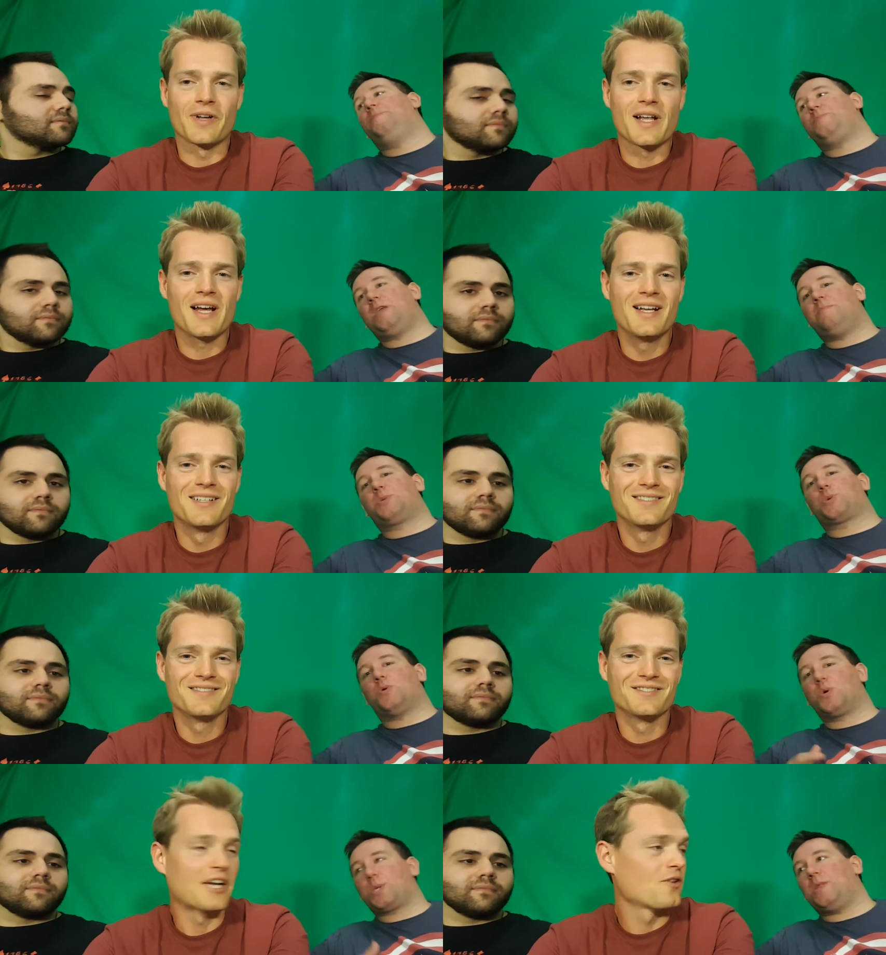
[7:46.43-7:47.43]
Speaker 1: at that. Demon
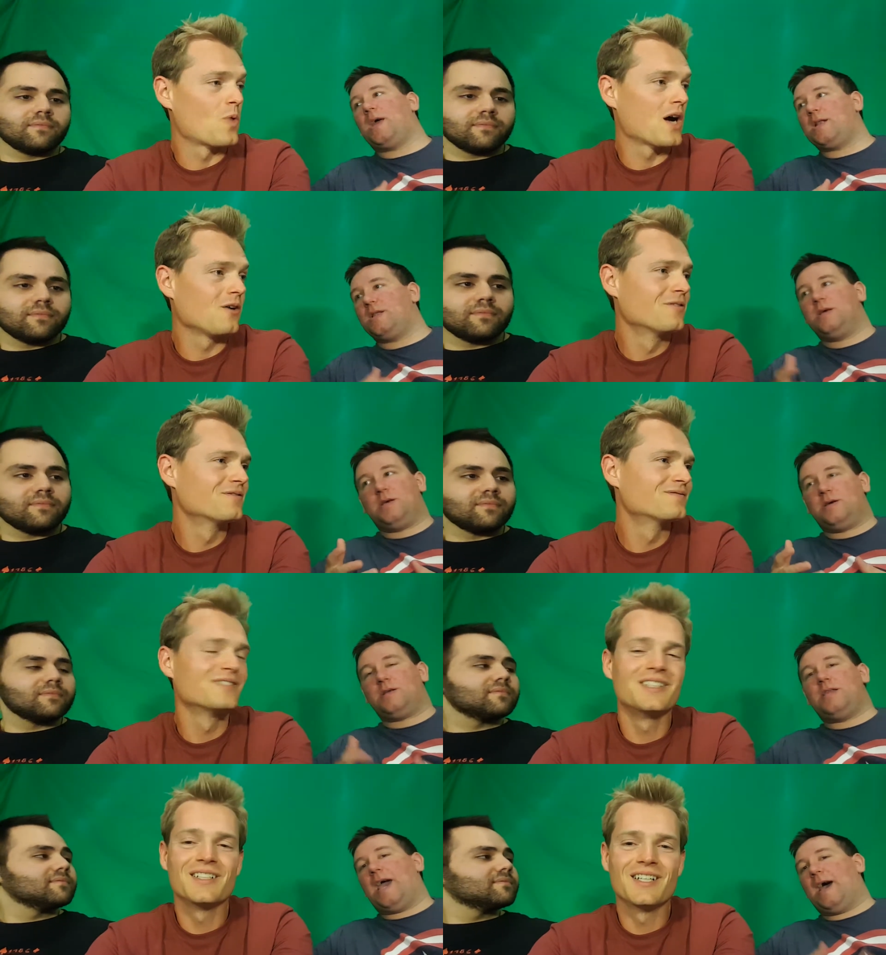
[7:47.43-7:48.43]
Souls, they do well.
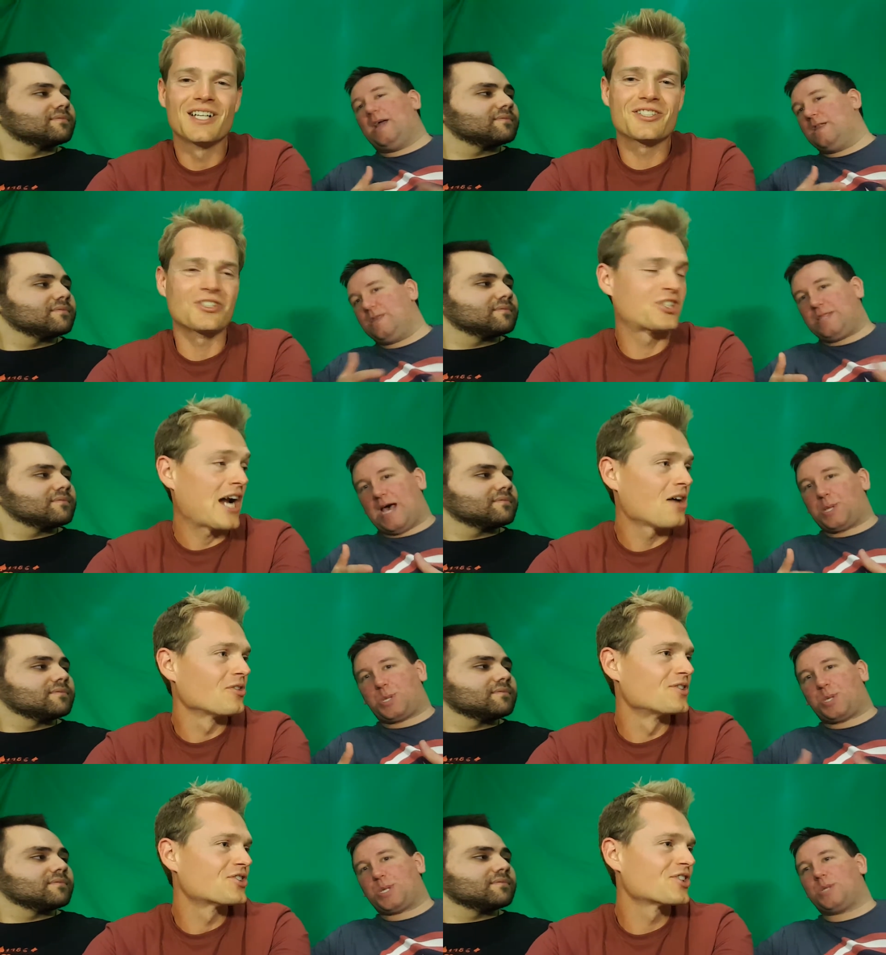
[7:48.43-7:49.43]
Yeah, it's the
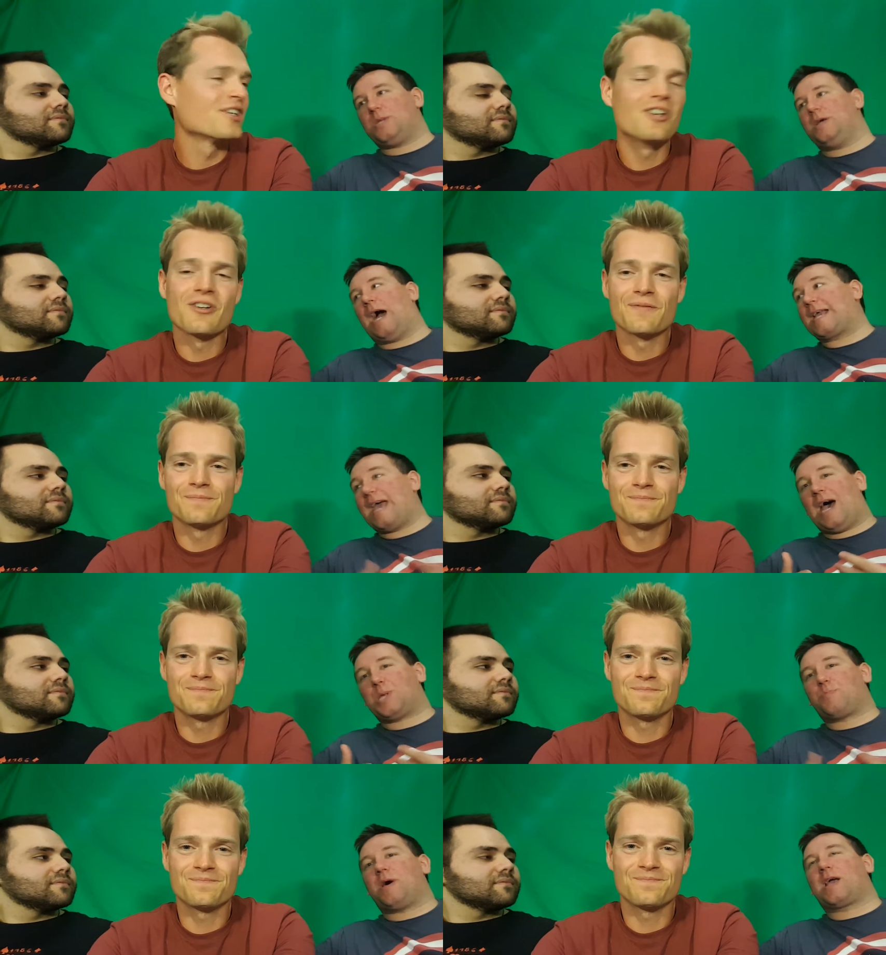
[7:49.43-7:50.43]
challenge. I
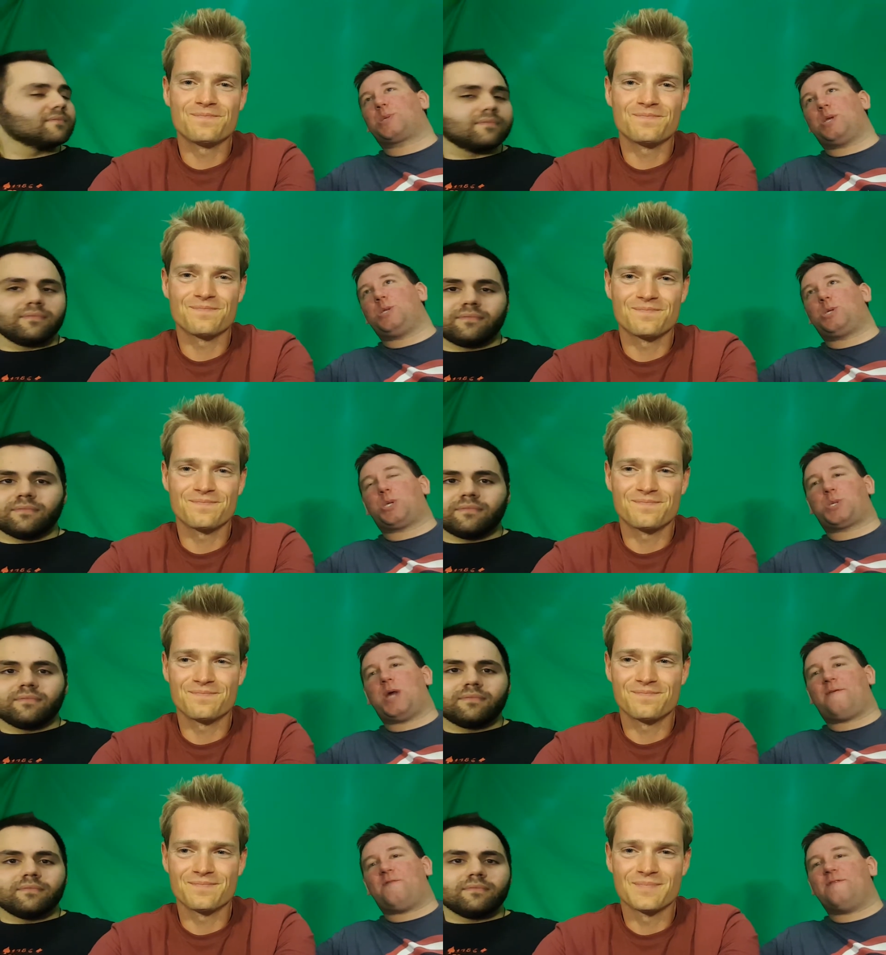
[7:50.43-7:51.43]
guess, but I guess it's just
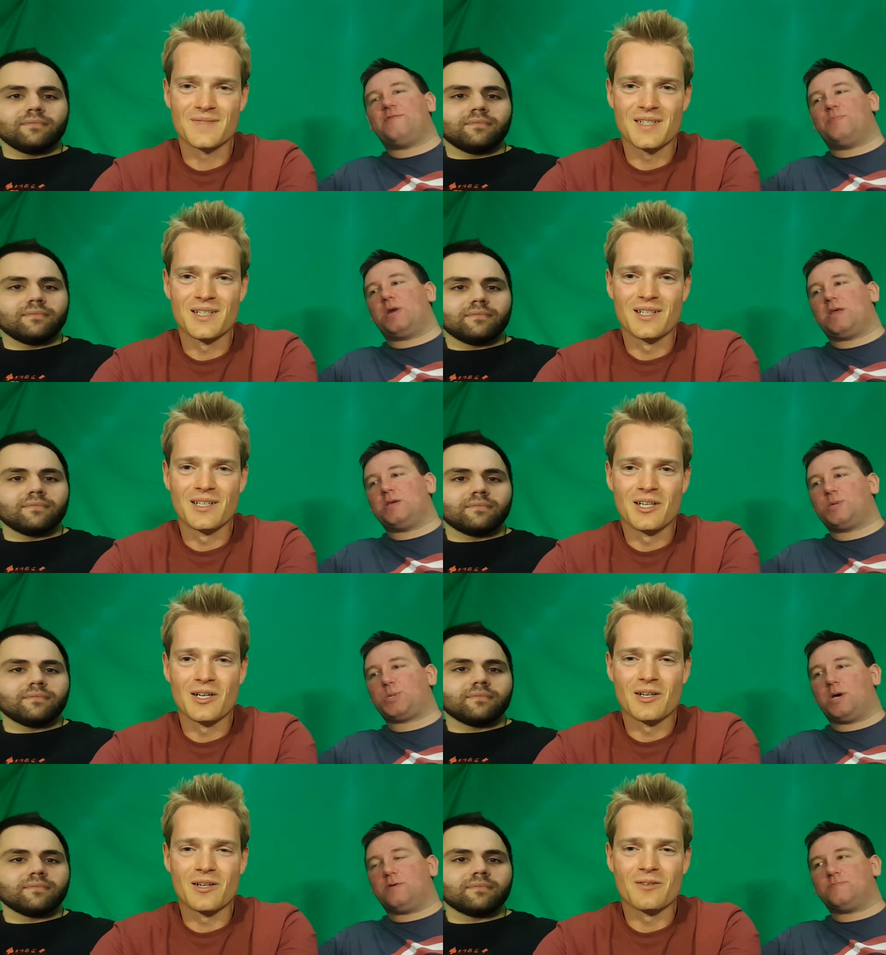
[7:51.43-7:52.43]
not for everybody.
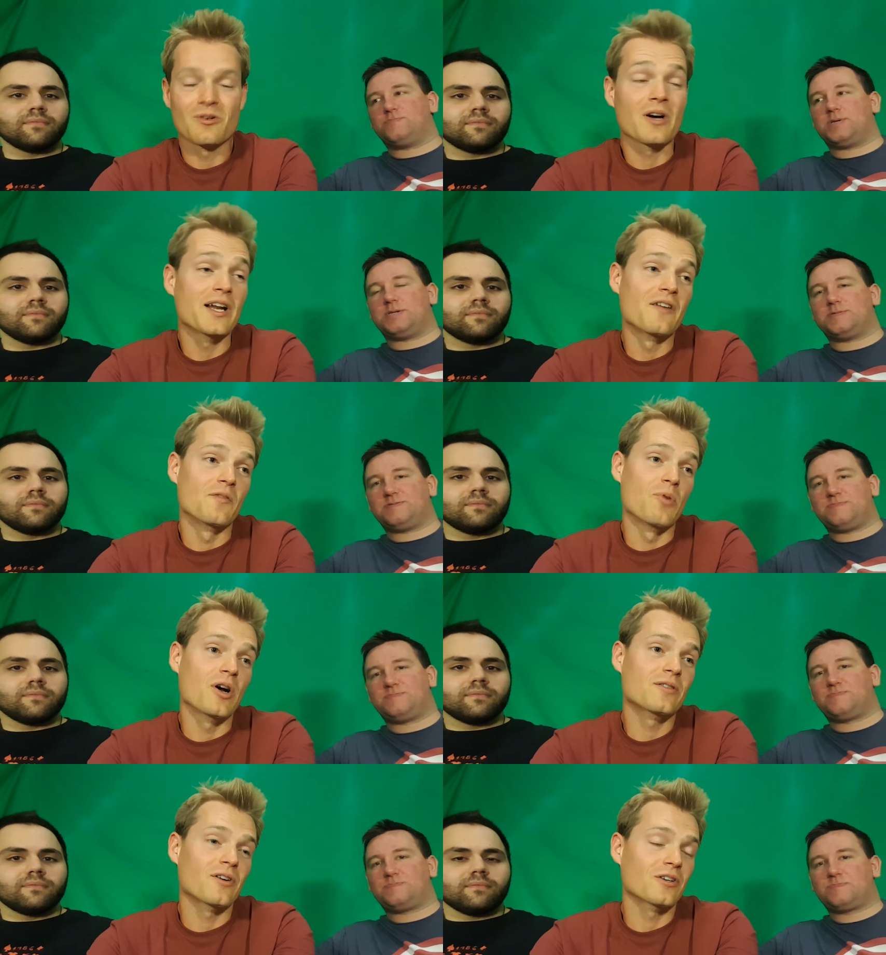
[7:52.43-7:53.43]
So
Speaker 2: well, I never
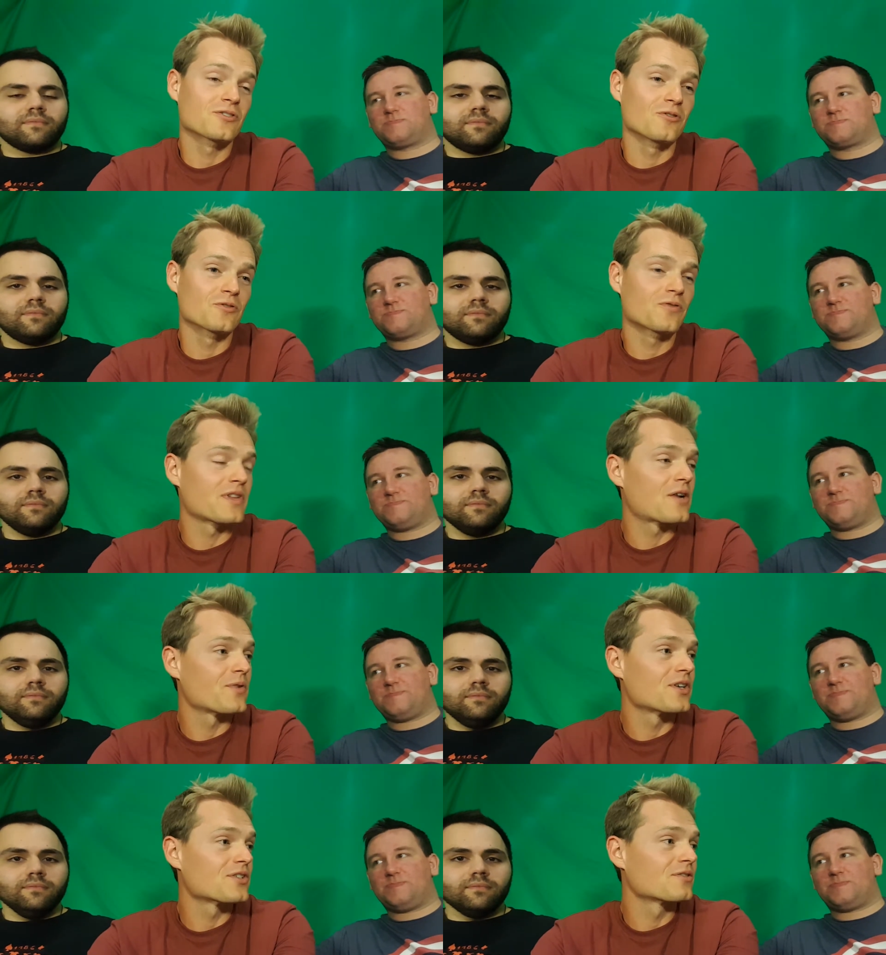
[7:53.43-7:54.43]
bought Dark Souls for that
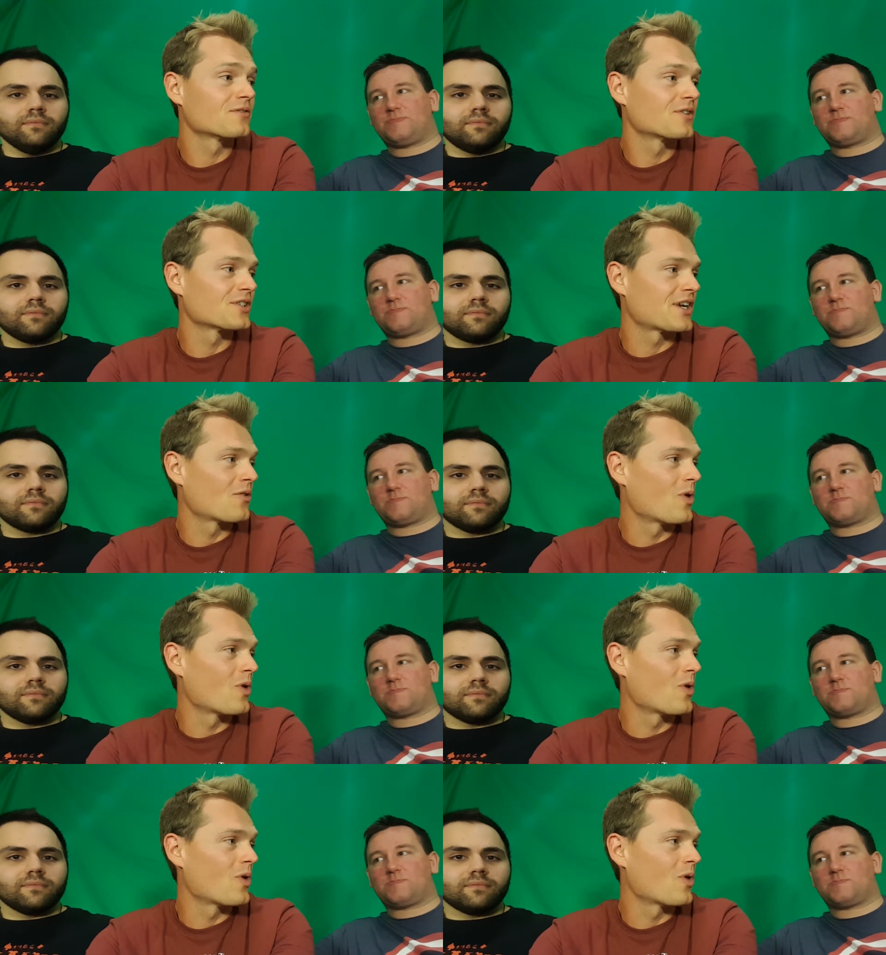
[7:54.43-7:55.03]
reason because I didn't